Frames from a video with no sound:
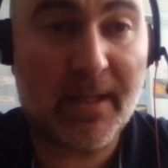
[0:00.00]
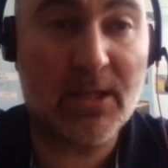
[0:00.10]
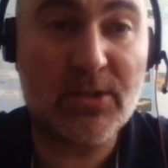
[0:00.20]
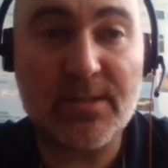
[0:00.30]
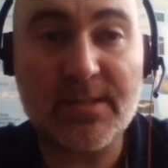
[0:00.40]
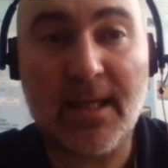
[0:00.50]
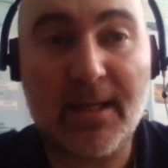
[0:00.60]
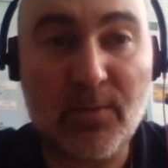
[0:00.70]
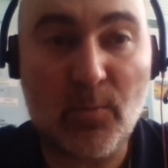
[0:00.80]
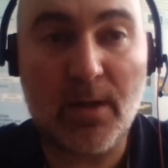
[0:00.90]
applications
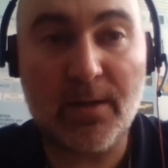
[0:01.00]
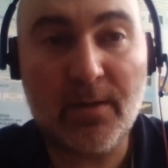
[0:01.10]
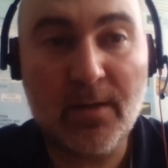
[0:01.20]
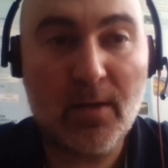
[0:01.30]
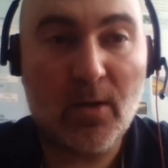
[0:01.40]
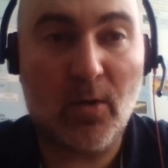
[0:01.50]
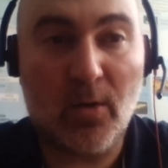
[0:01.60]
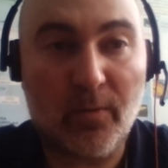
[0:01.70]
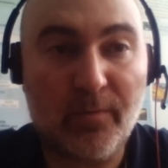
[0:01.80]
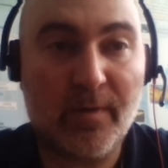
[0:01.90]
like the one
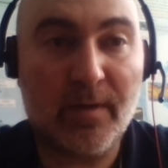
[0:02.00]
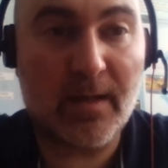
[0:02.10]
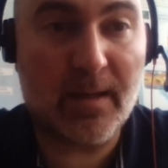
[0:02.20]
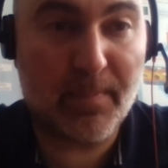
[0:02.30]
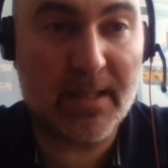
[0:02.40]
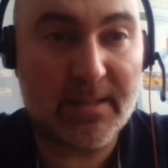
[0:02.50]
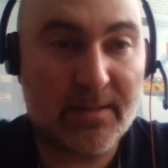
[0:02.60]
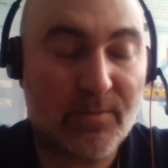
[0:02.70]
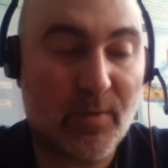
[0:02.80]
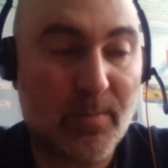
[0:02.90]
of
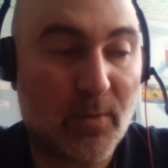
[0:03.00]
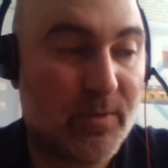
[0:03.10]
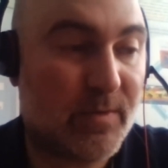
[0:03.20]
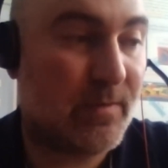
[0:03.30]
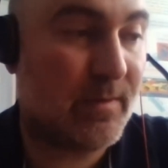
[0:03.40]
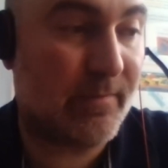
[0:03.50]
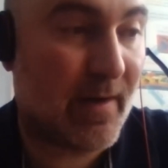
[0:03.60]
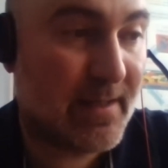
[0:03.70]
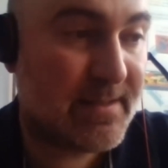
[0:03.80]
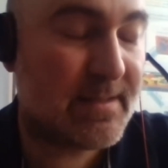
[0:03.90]
embedded uh, remote
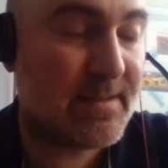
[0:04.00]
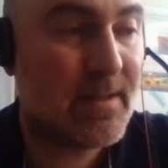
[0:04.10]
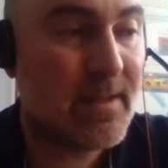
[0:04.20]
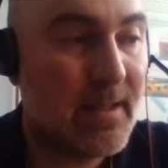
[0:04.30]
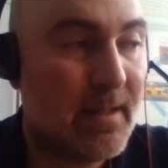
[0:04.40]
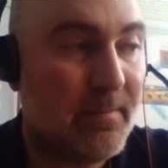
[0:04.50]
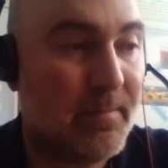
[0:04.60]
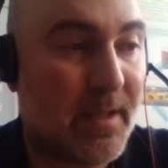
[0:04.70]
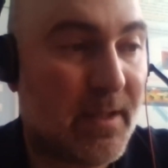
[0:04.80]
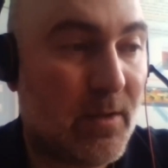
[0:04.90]
devices
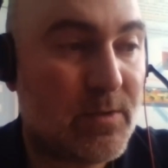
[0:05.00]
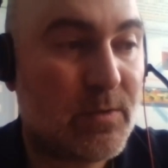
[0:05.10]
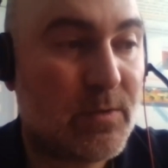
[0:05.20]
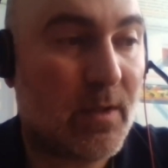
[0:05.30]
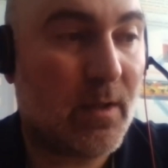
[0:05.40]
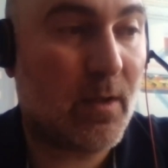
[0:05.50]
because